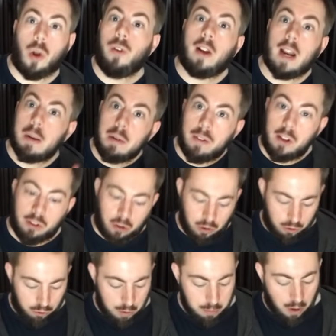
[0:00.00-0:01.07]
don't get them in this
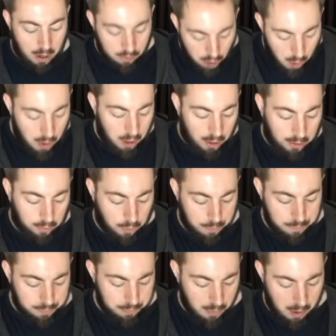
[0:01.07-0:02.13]
country, but I know I
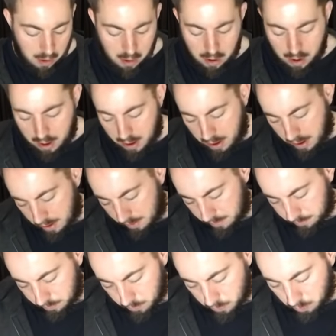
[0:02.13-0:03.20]
like
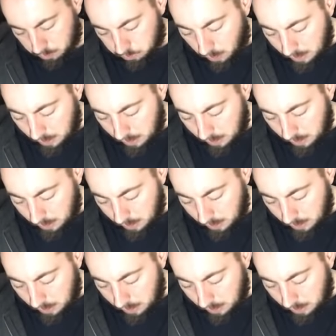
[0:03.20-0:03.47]
them.